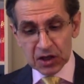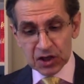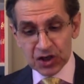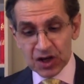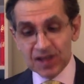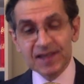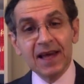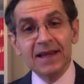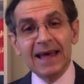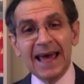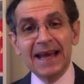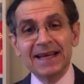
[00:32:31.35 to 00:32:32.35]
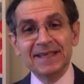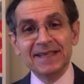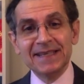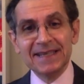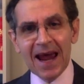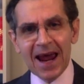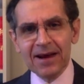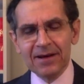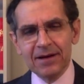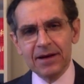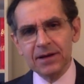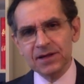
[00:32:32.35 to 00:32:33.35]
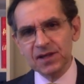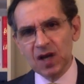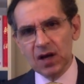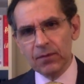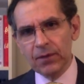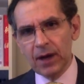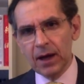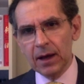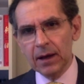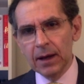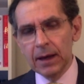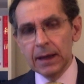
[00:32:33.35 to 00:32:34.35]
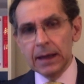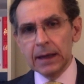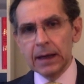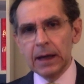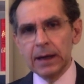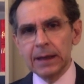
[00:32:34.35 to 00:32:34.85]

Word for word: she said exactly the same thing, uh, uh,